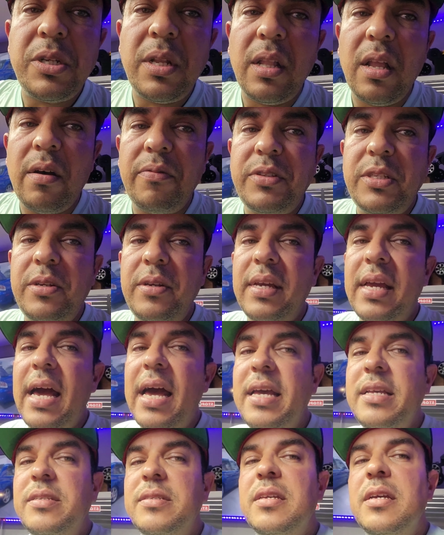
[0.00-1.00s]
love to you
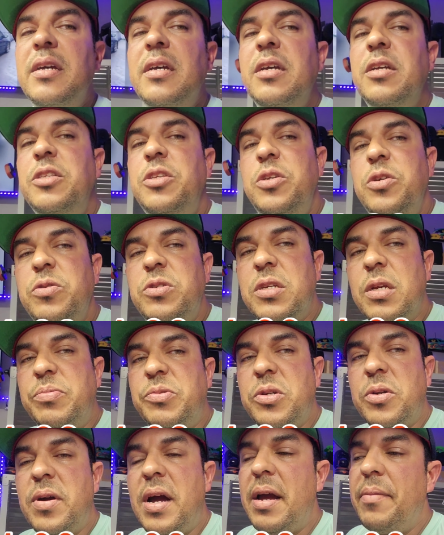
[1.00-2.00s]
guys. New
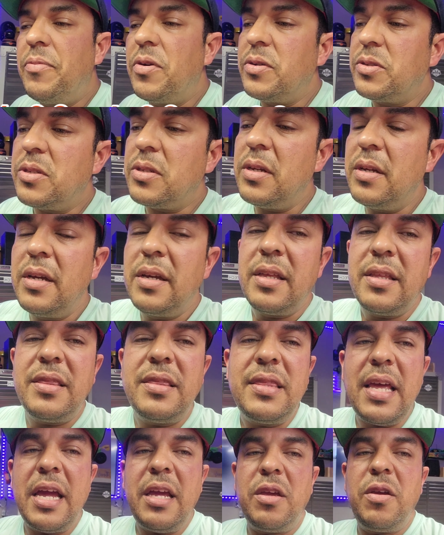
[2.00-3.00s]
subscribers,
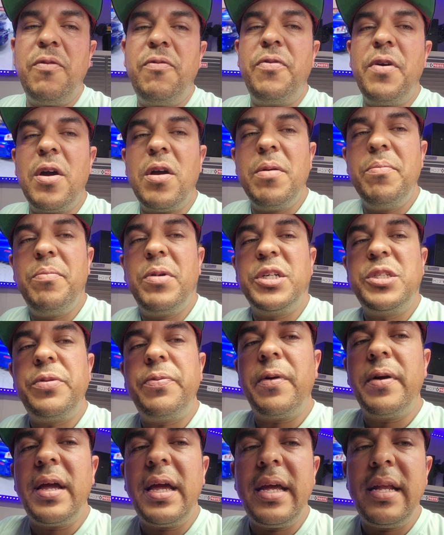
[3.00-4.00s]
thank you very much
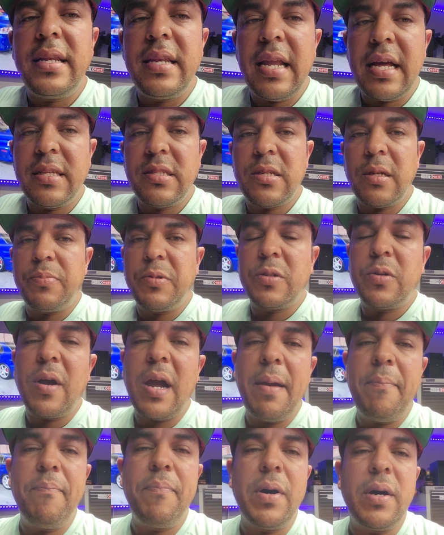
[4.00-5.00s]
for hitting that
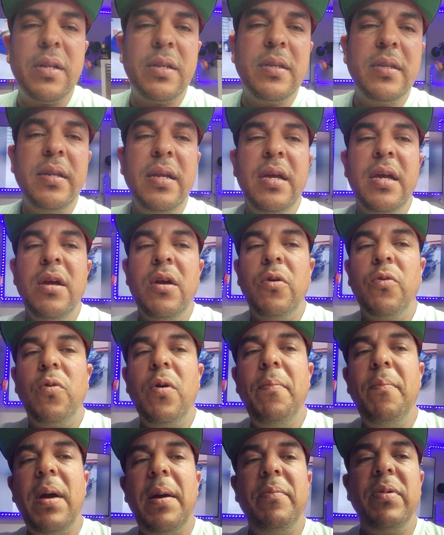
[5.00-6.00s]
subscribe button.
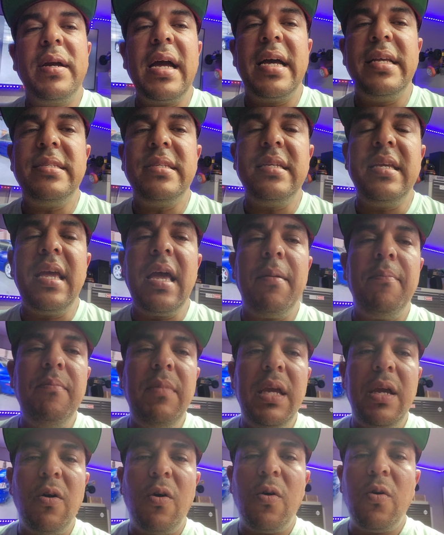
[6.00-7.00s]
Remember guys, get
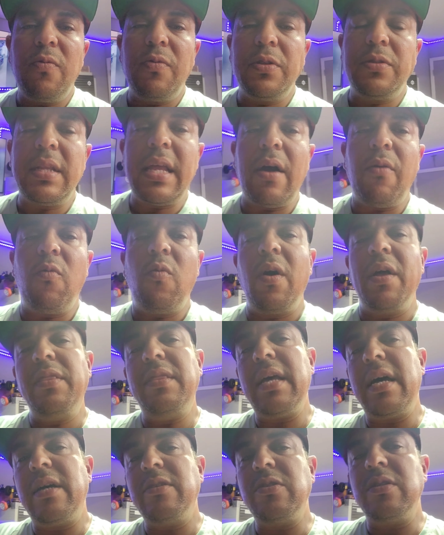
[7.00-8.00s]
me over to that
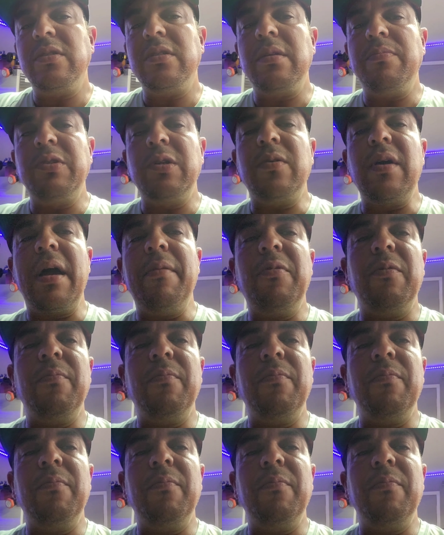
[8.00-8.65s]
1,000 subscriber